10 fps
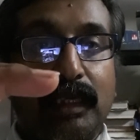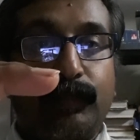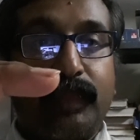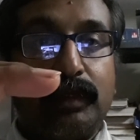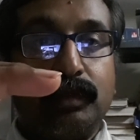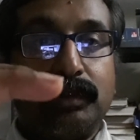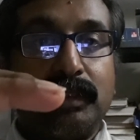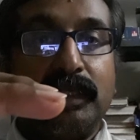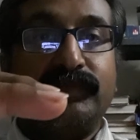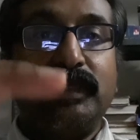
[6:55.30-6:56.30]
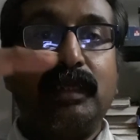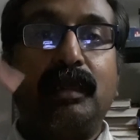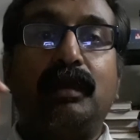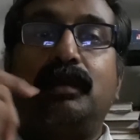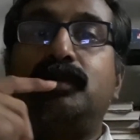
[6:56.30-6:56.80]
and upper 2/3 of the
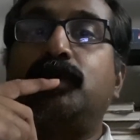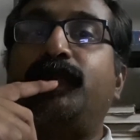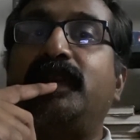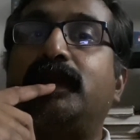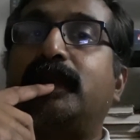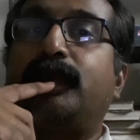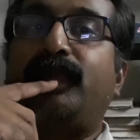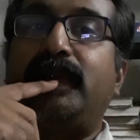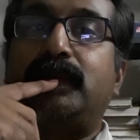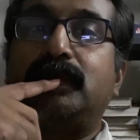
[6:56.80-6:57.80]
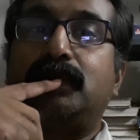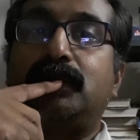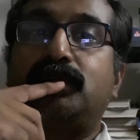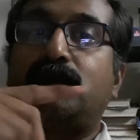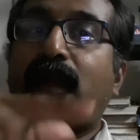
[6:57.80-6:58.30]
superior turbinate.
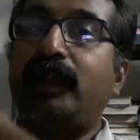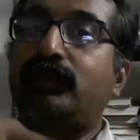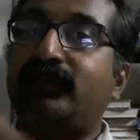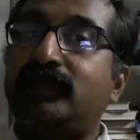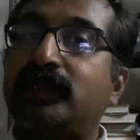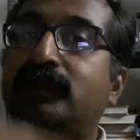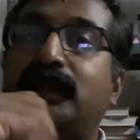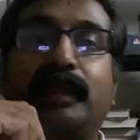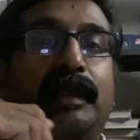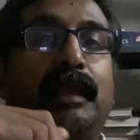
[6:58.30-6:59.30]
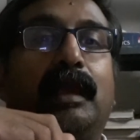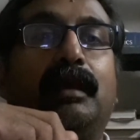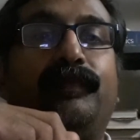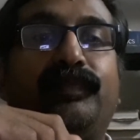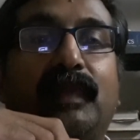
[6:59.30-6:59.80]
So try to search at that area.
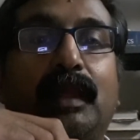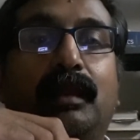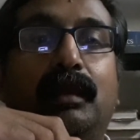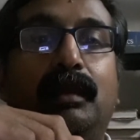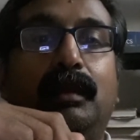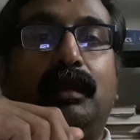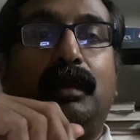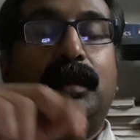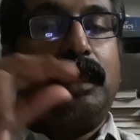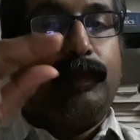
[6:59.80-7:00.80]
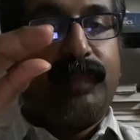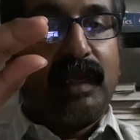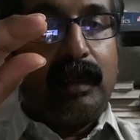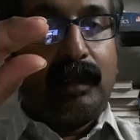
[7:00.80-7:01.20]
Keep a